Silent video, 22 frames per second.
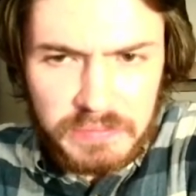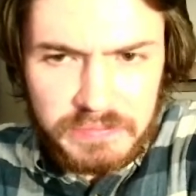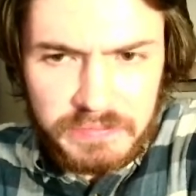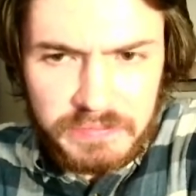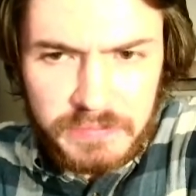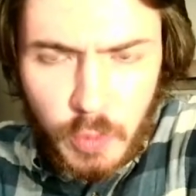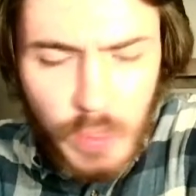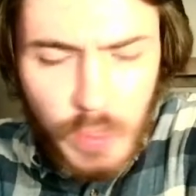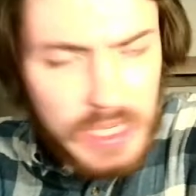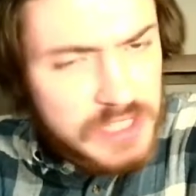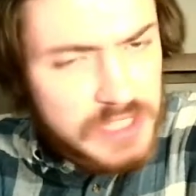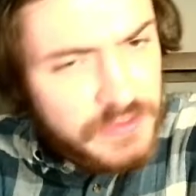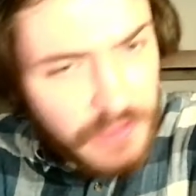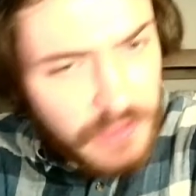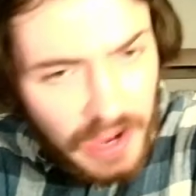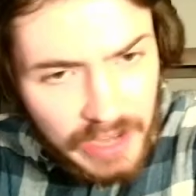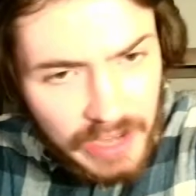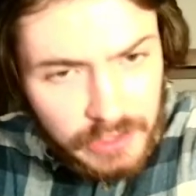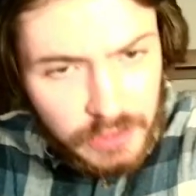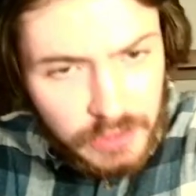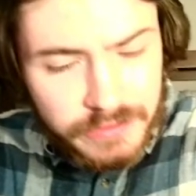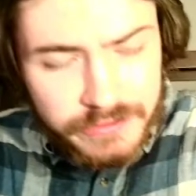West
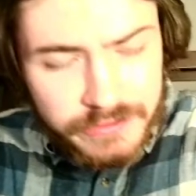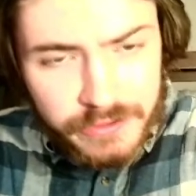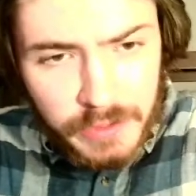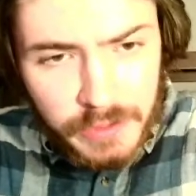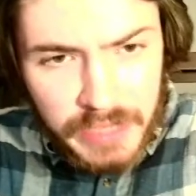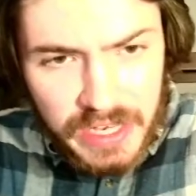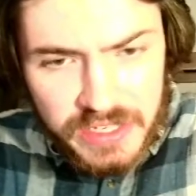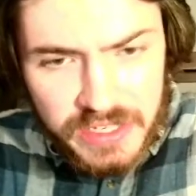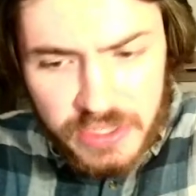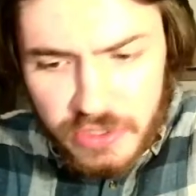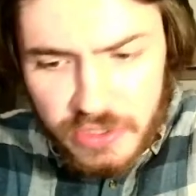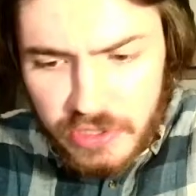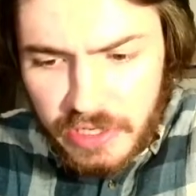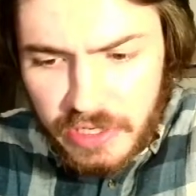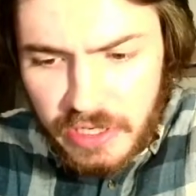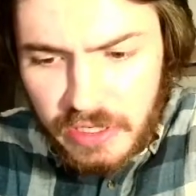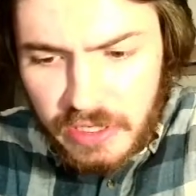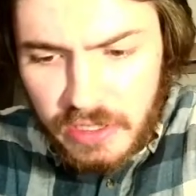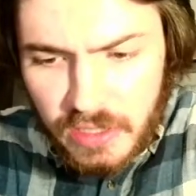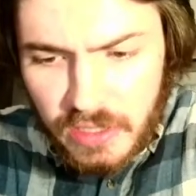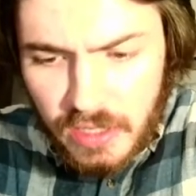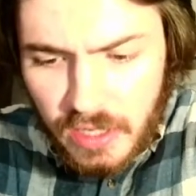Final from
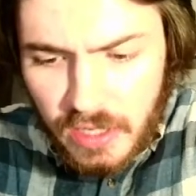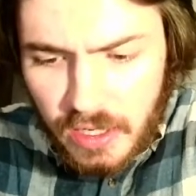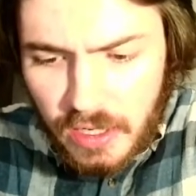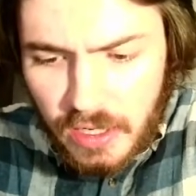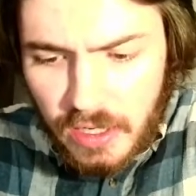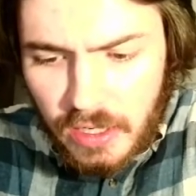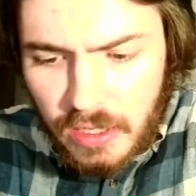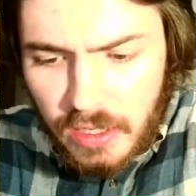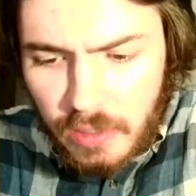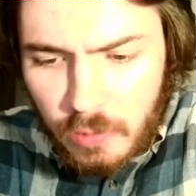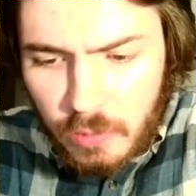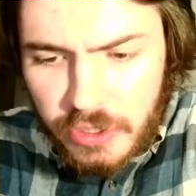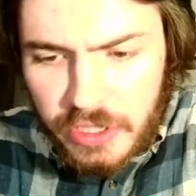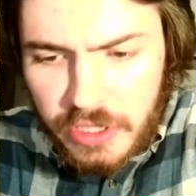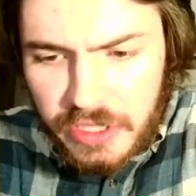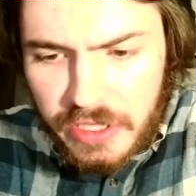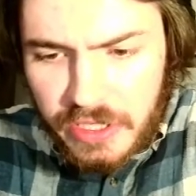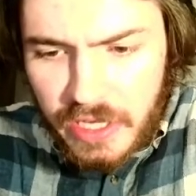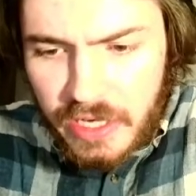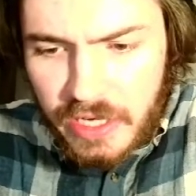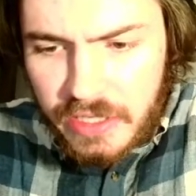yesterday. We're going to get